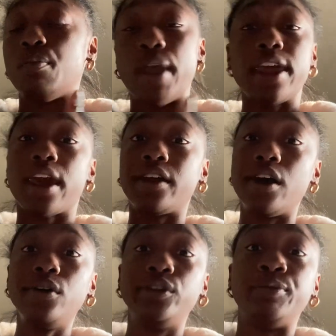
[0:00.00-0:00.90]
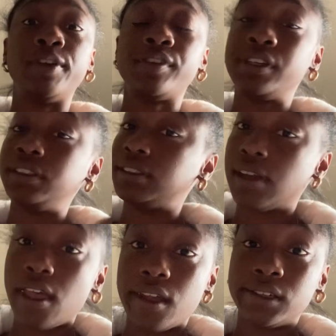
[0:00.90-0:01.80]
made out of gold, motherfucker.
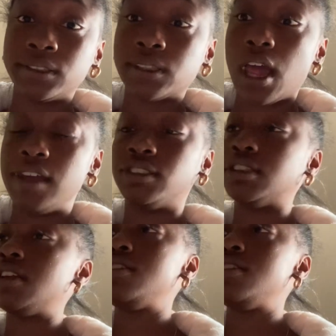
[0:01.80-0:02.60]
Instead of